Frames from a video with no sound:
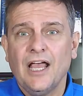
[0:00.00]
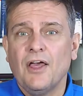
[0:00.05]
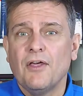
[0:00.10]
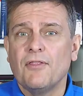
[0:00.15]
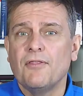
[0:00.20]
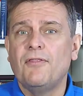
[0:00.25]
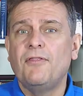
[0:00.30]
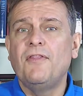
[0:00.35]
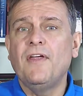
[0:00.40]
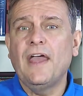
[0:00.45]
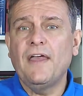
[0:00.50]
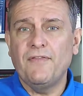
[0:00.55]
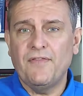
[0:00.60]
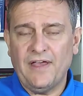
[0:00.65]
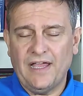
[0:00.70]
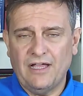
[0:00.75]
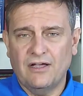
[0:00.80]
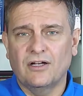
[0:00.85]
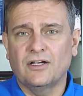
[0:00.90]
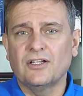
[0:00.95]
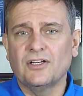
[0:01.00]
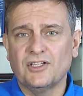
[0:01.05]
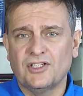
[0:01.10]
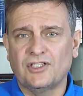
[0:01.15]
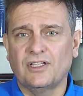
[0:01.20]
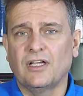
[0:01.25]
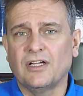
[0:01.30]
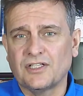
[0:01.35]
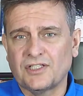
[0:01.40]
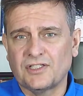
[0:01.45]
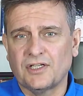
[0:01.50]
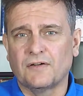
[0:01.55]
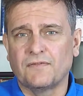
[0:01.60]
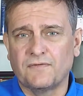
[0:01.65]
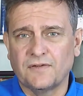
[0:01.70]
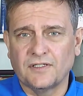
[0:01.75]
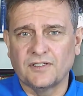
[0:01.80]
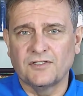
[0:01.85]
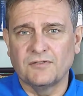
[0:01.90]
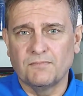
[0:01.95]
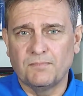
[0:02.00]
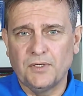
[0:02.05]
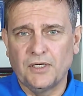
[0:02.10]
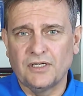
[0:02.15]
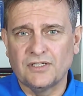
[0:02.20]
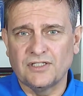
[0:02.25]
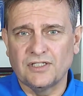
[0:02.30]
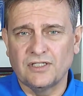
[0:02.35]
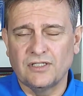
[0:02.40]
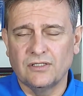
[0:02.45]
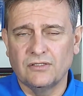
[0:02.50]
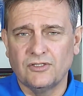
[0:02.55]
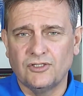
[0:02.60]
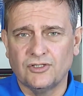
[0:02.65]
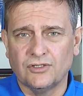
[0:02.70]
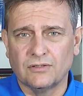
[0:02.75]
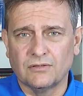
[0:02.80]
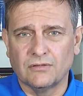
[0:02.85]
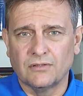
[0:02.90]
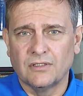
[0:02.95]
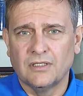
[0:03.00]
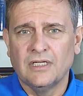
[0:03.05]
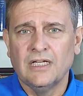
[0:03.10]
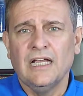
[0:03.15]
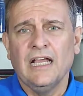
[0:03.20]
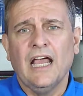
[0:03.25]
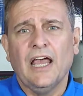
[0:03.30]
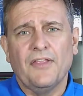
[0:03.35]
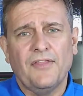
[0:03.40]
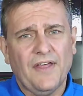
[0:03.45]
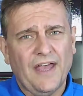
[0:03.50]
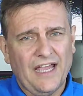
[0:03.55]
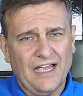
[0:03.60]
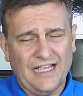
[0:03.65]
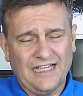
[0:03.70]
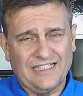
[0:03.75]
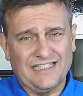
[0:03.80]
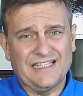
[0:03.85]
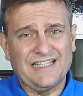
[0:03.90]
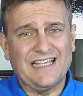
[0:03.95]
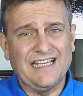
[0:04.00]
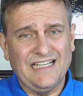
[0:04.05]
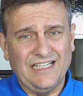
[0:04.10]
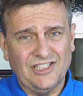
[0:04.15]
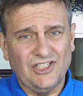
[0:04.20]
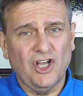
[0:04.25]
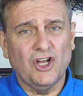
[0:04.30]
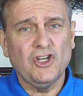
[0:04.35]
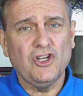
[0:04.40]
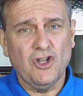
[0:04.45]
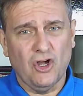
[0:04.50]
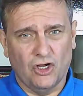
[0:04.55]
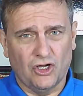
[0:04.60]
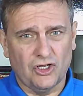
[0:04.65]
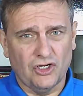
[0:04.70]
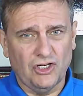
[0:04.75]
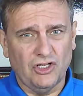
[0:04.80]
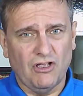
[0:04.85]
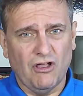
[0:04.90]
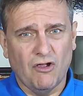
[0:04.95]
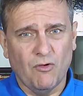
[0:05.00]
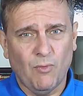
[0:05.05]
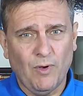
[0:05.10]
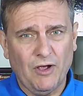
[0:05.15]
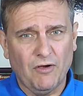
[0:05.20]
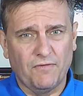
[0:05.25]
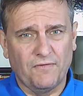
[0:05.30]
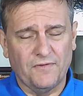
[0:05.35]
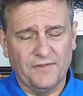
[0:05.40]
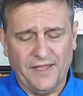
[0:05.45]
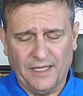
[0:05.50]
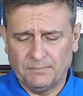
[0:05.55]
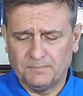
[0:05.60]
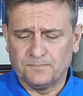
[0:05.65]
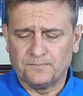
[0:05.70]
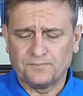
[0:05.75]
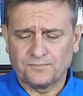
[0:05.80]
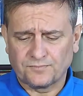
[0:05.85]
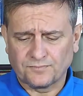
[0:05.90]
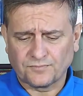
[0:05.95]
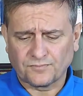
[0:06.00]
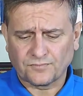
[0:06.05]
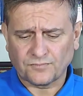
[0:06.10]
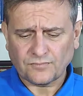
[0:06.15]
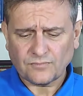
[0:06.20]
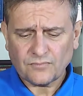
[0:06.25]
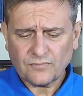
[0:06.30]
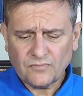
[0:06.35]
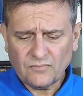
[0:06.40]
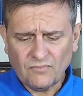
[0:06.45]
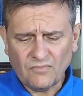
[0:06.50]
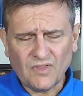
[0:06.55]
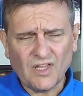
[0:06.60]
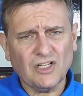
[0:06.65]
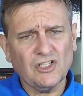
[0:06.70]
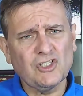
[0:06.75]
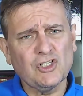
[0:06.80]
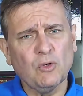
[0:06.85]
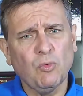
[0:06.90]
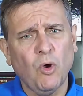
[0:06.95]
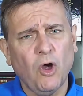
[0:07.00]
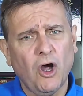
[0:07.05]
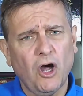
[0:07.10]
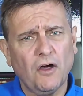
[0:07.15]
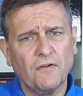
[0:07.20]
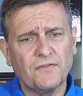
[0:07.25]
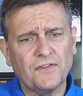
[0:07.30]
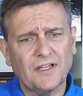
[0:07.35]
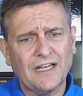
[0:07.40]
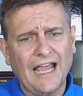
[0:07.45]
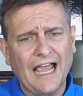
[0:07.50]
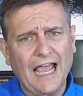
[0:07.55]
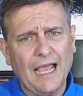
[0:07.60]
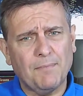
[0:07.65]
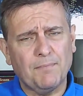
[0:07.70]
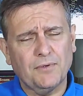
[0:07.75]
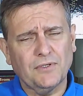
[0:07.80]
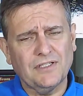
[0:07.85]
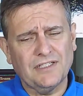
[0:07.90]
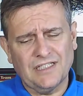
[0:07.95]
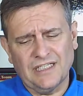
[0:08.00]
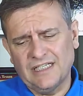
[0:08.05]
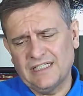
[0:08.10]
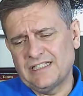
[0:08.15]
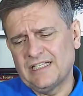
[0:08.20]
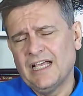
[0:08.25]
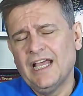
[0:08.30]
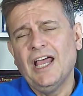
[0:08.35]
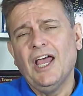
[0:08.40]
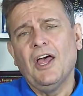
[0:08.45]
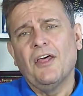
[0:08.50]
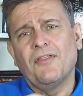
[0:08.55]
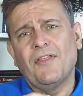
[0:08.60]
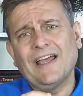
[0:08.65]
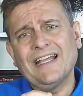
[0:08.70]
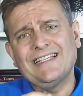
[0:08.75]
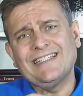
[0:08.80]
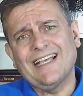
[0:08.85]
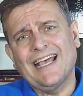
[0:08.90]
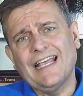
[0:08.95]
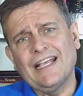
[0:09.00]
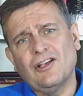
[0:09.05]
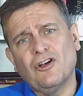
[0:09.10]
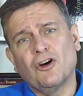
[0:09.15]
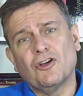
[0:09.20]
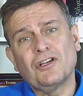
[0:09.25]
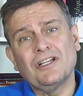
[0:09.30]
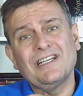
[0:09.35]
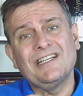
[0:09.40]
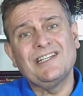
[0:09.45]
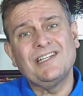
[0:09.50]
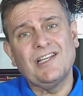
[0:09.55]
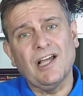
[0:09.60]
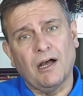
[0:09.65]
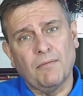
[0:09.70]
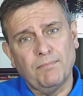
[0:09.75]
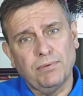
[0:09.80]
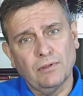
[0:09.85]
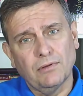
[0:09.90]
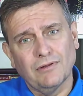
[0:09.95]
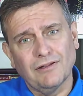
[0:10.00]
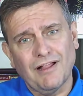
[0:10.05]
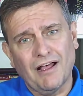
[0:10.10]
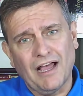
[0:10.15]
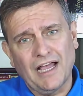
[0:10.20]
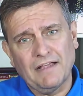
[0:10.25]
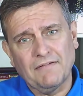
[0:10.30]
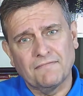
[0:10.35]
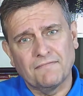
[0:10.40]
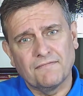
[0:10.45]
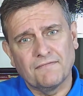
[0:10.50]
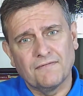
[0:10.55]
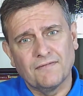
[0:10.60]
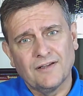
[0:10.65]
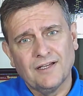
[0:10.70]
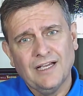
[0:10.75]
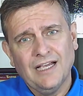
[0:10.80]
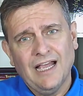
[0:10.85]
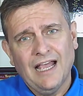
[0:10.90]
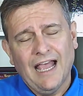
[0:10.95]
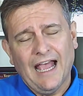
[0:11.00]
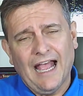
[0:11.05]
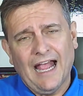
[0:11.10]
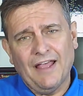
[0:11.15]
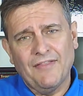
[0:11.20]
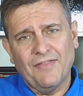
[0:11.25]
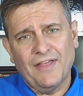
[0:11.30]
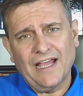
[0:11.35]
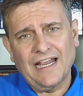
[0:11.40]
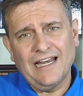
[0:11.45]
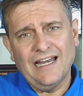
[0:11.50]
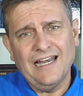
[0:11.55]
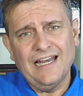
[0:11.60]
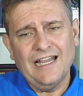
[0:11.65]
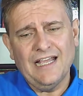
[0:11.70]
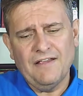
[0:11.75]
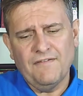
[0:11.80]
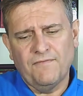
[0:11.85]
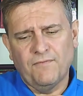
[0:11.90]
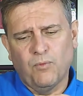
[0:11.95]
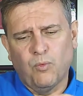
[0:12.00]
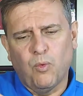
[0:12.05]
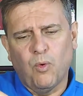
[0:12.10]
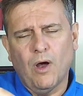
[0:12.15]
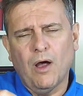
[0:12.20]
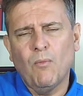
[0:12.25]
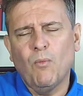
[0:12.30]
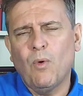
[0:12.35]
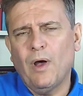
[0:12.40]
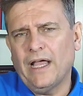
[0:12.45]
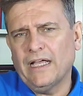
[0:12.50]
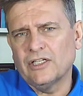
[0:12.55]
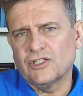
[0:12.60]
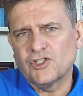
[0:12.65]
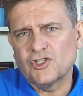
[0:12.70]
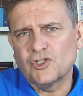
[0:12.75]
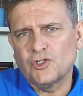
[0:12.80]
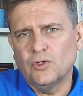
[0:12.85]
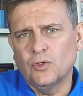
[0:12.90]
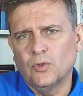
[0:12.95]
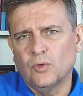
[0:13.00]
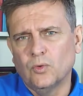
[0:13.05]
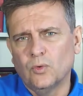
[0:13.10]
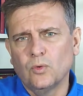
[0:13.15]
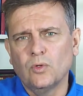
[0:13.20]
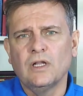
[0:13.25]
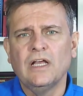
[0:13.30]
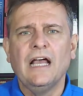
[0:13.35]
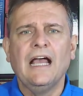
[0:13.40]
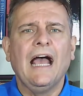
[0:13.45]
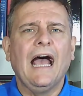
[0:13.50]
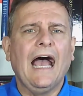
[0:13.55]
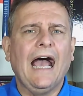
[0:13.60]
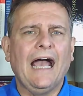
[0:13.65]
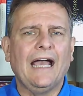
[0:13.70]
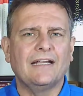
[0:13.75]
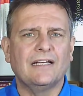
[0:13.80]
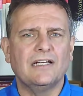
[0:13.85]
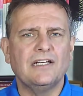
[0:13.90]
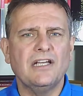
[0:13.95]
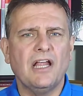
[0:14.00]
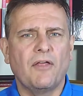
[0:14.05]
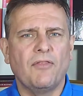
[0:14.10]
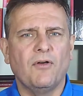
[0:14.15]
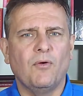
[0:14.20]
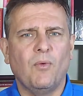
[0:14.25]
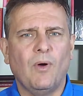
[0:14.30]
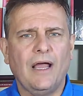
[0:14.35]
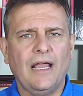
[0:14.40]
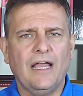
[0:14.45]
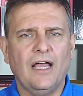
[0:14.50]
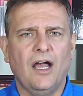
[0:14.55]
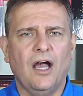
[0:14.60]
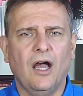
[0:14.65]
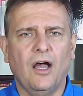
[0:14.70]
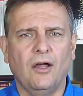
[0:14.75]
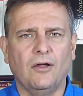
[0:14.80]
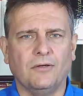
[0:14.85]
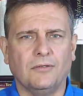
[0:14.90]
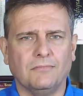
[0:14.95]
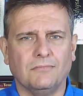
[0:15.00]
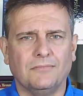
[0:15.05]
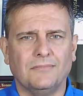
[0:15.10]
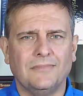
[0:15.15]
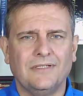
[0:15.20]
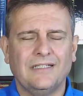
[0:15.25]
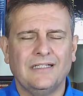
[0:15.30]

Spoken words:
then they are going to start suffering some persecution. Things are not going to go well for them. So what often happens is they take on a double life and they live one way at school and another way at home.